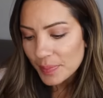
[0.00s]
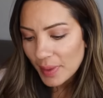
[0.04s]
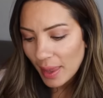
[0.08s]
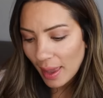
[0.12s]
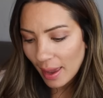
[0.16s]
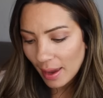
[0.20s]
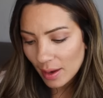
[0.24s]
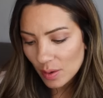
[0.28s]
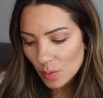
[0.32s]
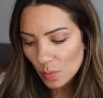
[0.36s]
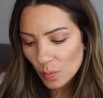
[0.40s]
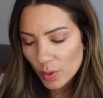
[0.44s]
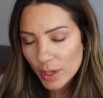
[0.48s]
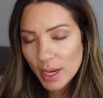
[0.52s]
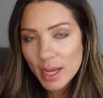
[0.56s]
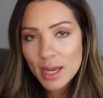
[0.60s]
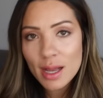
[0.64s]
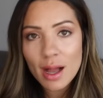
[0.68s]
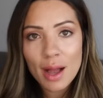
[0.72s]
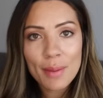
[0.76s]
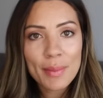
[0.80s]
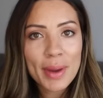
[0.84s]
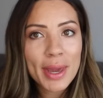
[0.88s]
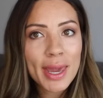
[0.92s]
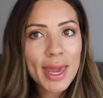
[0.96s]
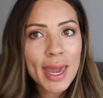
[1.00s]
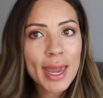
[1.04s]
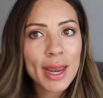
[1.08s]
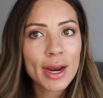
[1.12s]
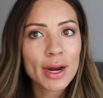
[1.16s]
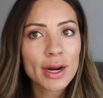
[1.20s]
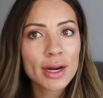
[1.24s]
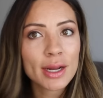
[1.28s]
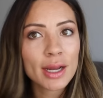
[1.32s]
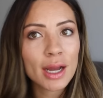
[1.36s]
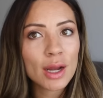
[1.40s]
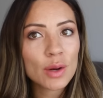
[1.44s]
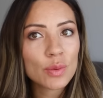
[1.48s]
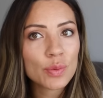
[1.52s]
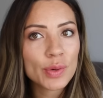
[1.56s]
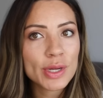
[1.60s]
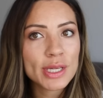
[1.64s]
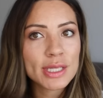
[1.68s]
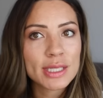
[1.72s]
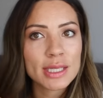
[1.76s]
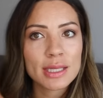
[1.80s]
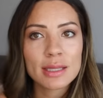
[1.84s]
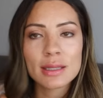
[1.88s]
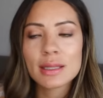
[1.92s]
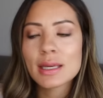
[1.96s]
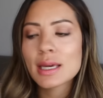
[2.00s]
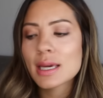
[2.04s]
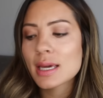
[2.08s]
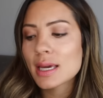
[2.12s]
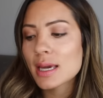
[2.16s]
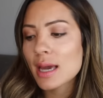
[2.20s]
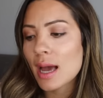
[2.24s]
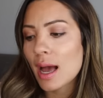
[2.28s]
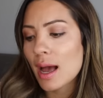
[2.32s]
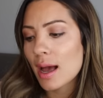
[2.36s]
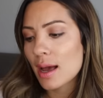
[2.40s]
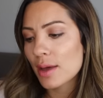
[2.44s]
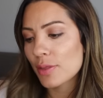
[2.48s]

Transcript: And when I got my hair cut recently,